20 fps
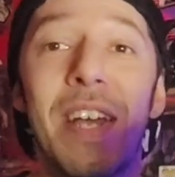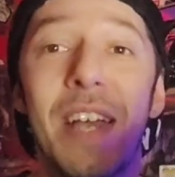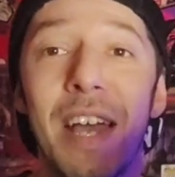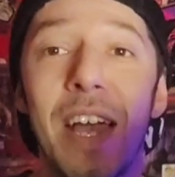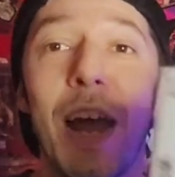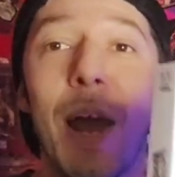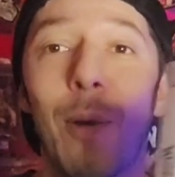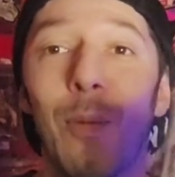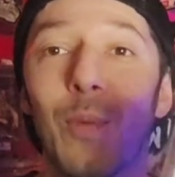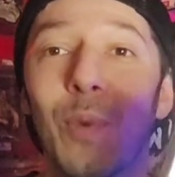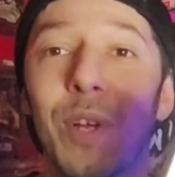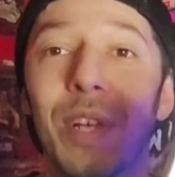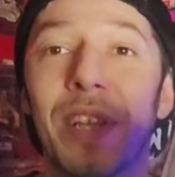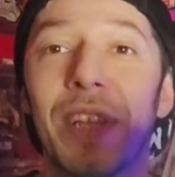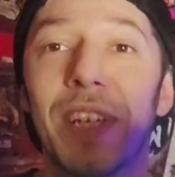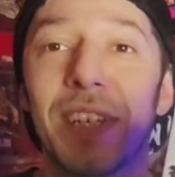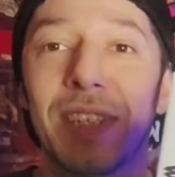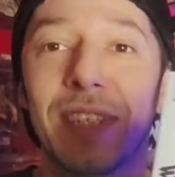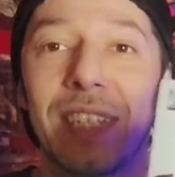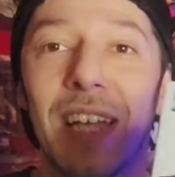I'm
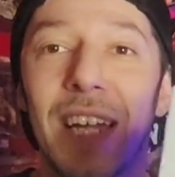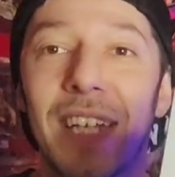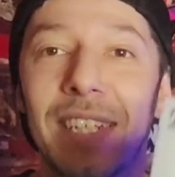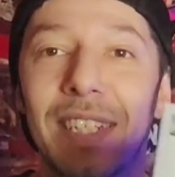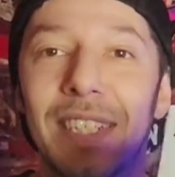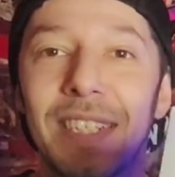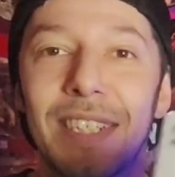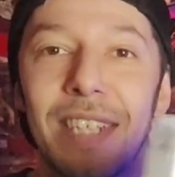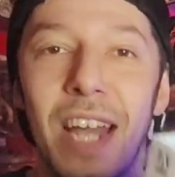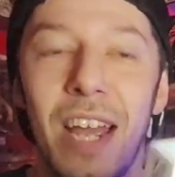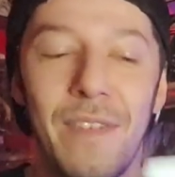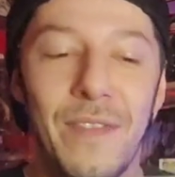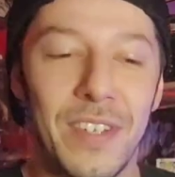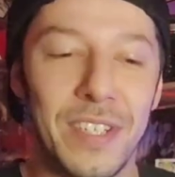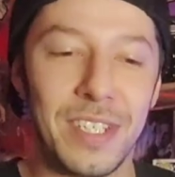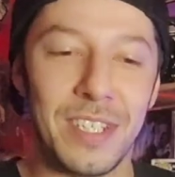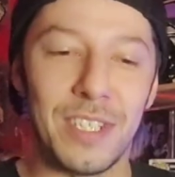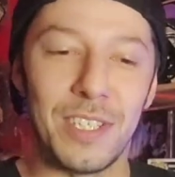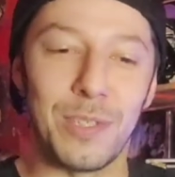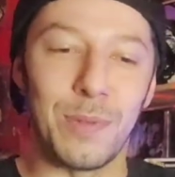really excited to dive
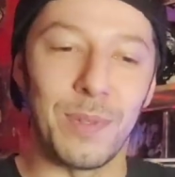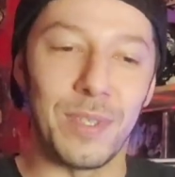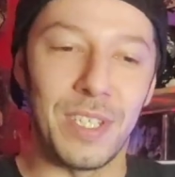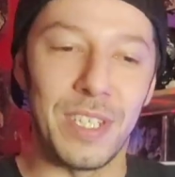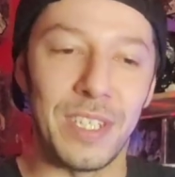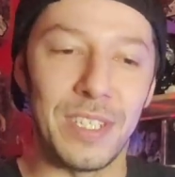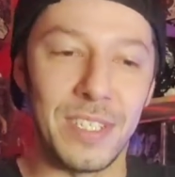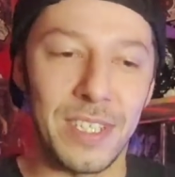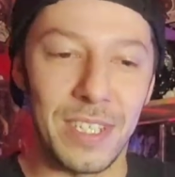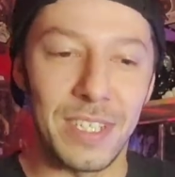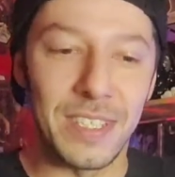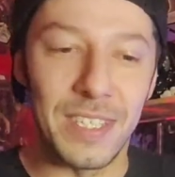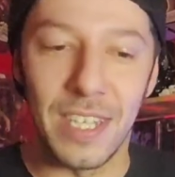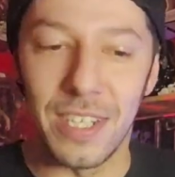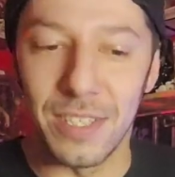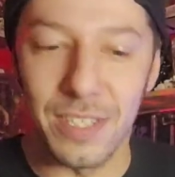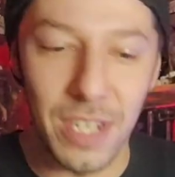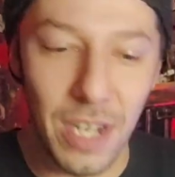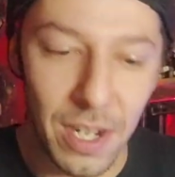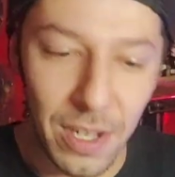into this release. Like I said,
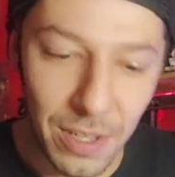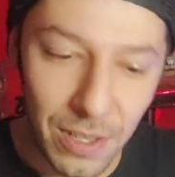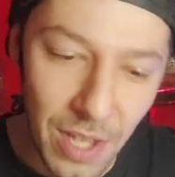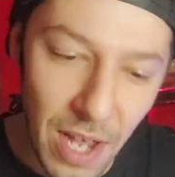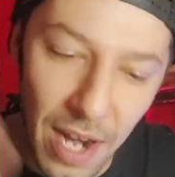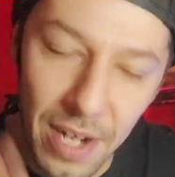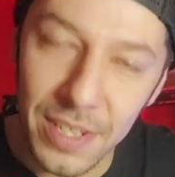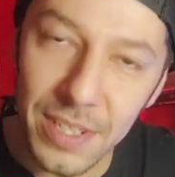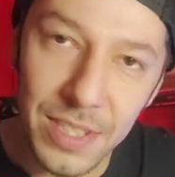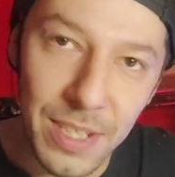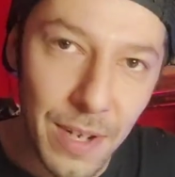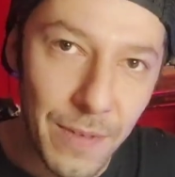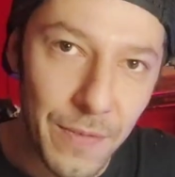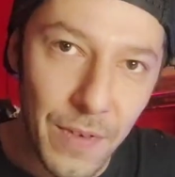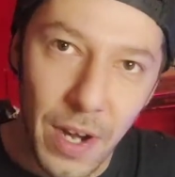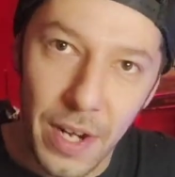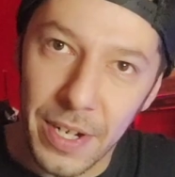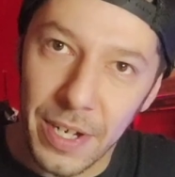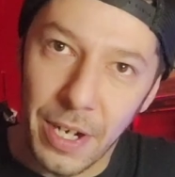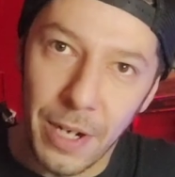it's got a lot of stuff
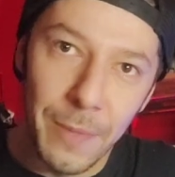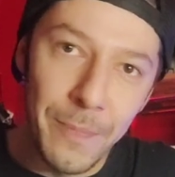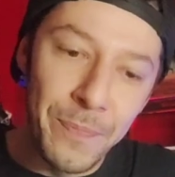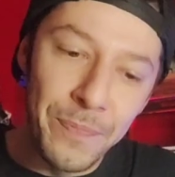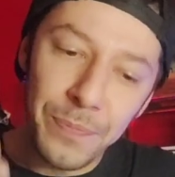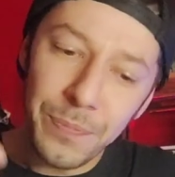on here.